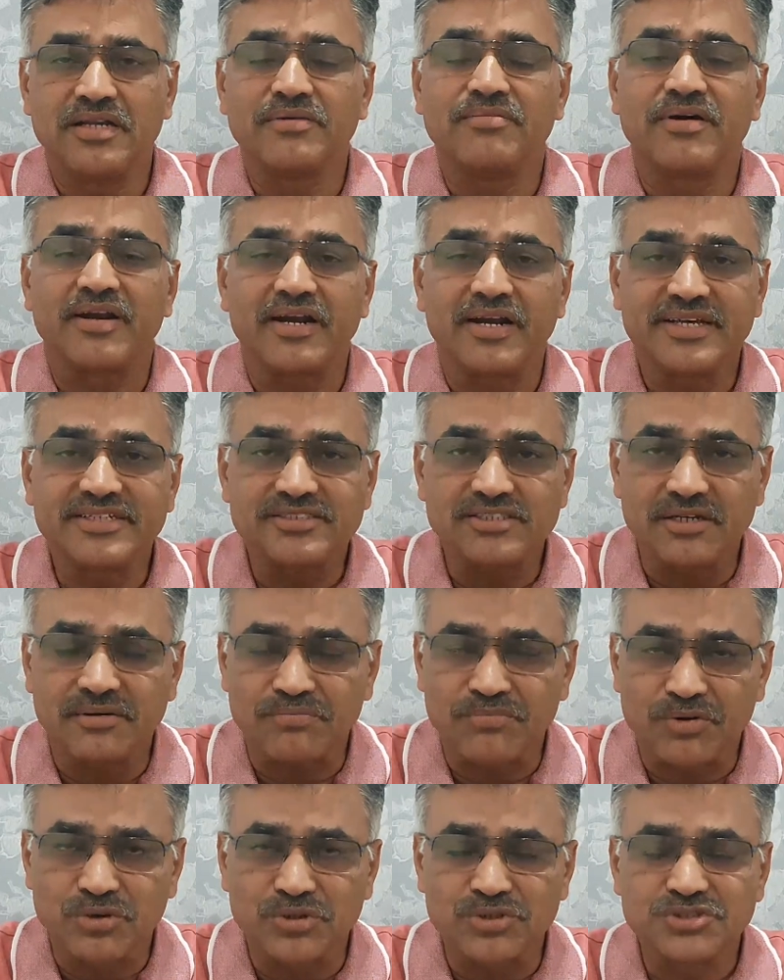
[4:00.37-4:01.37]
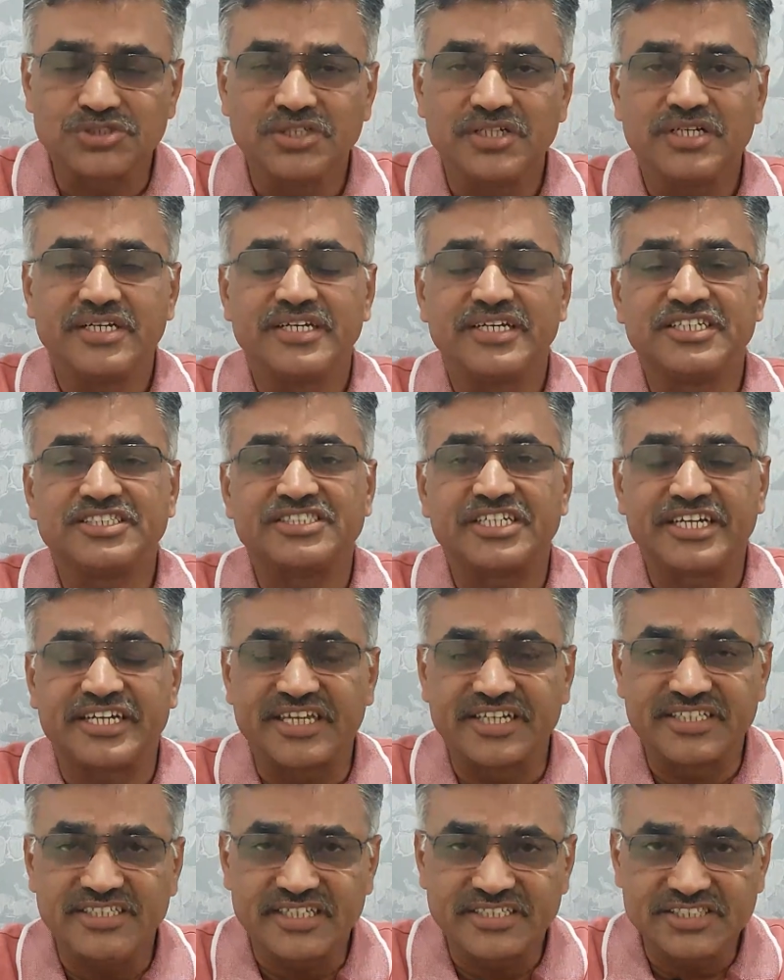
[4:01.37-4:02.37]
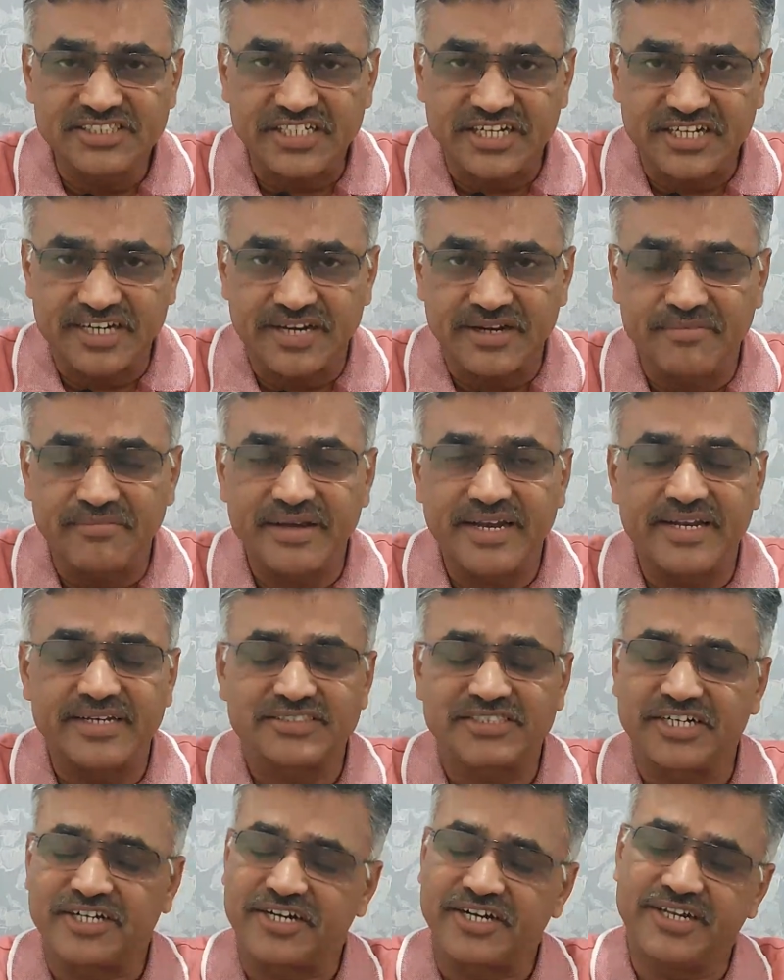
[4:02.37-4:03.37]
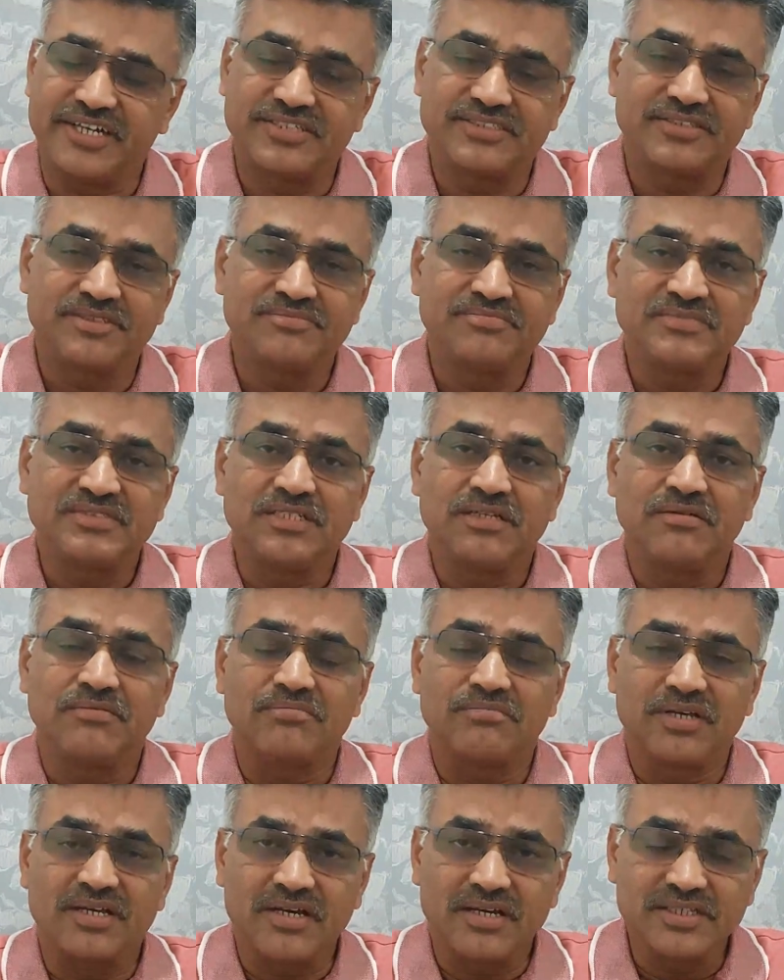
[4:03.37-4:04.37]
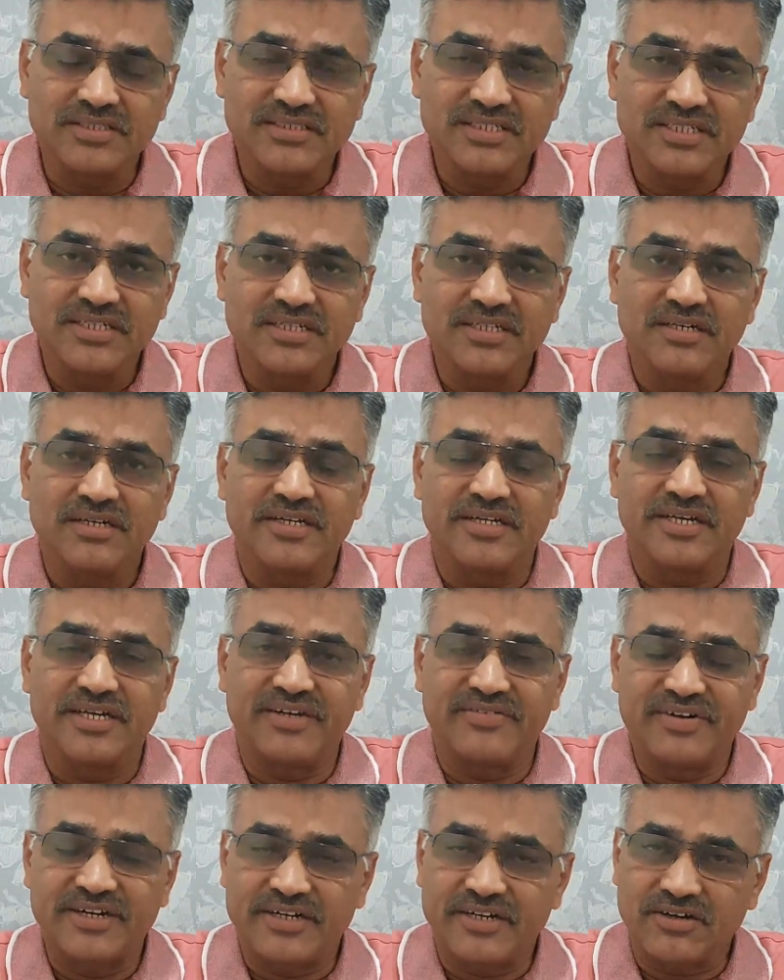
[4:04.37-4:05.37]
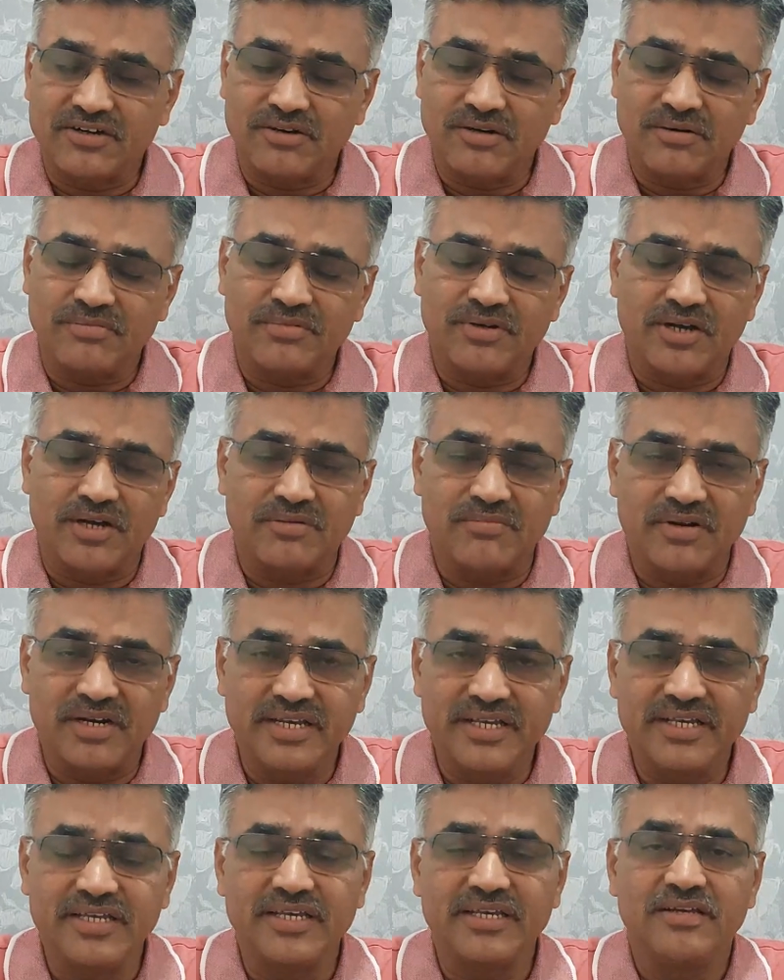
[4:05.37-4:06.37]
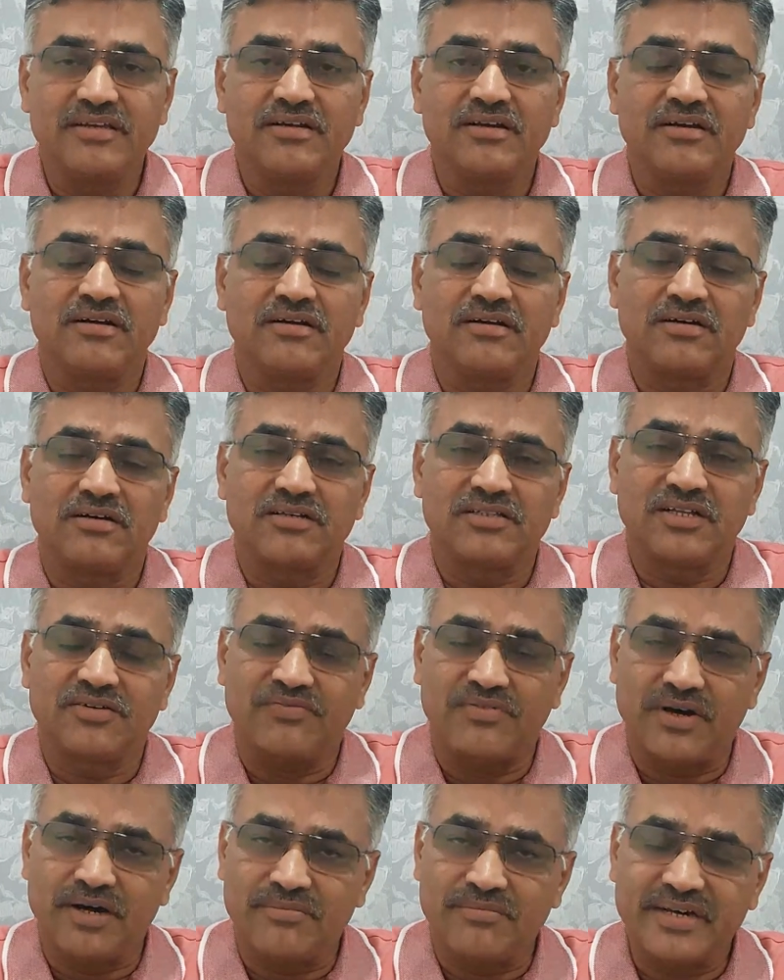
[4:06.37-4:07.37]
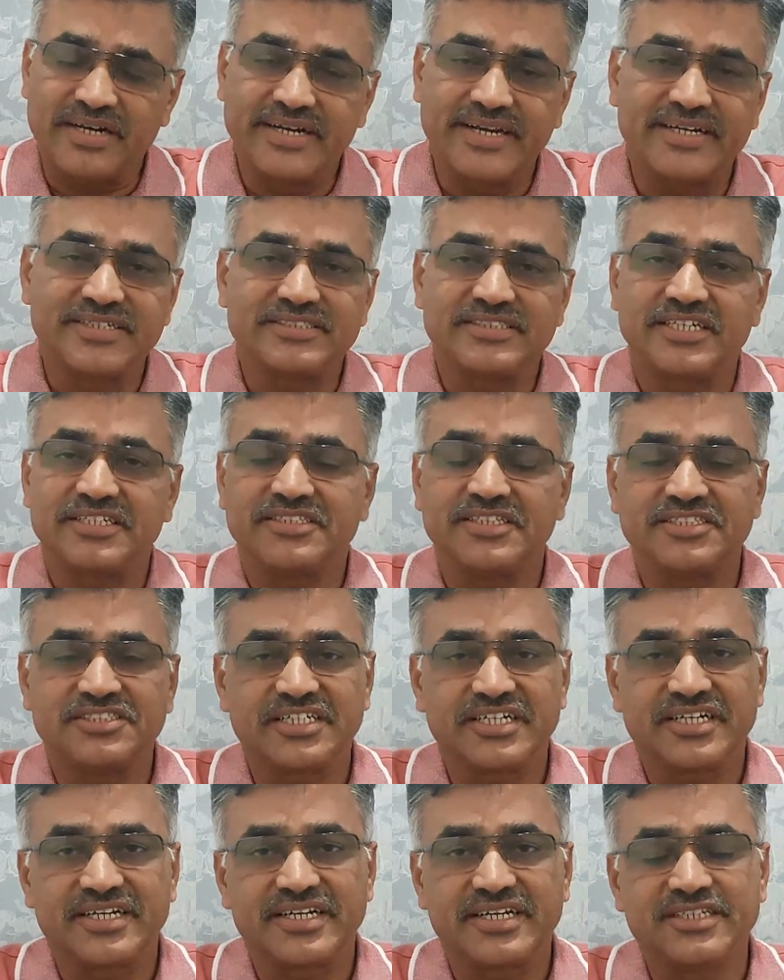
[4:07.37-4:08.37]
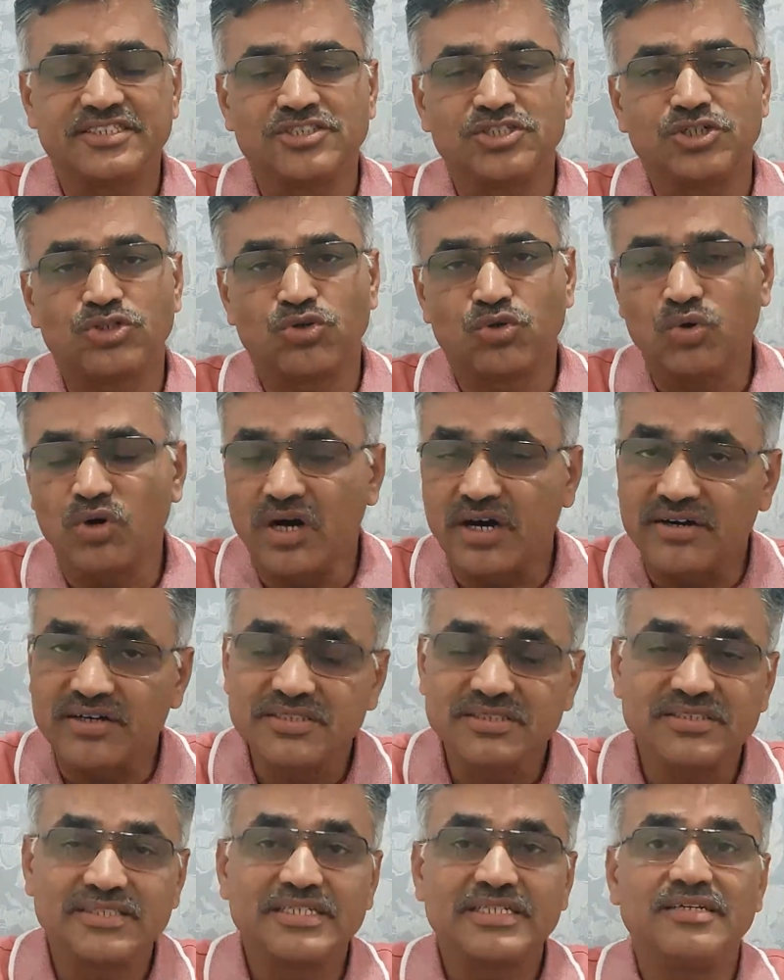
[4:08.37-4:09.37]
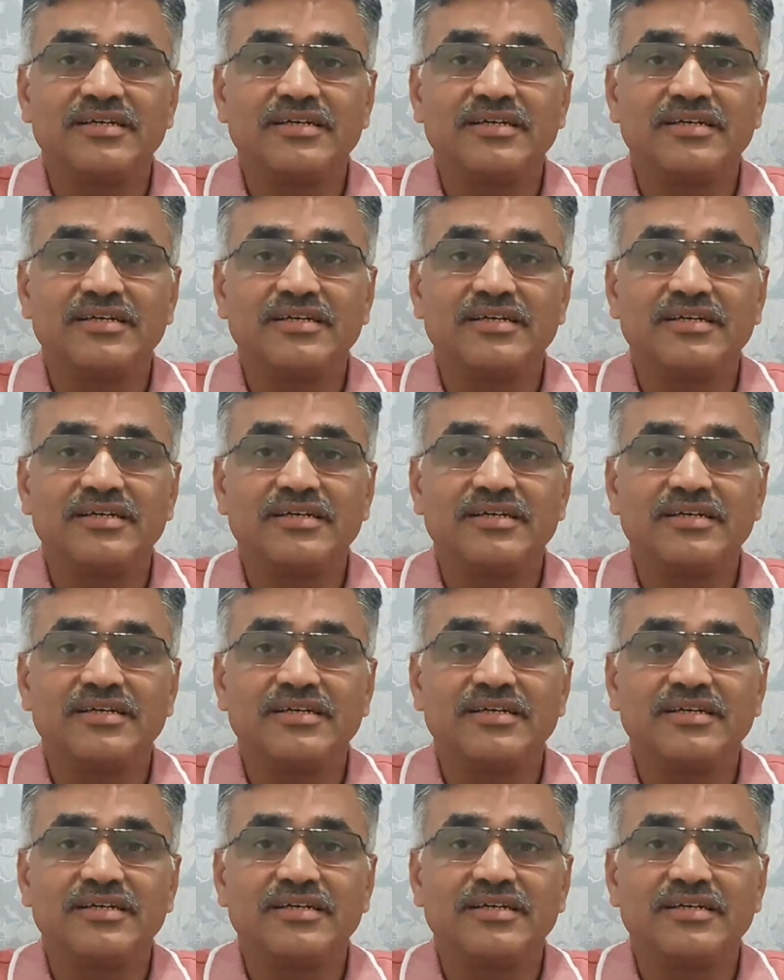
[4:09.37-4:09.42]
liberalized approach in checking the check trays, because in winter crop normally the farmer can check the check trays in 2 hours,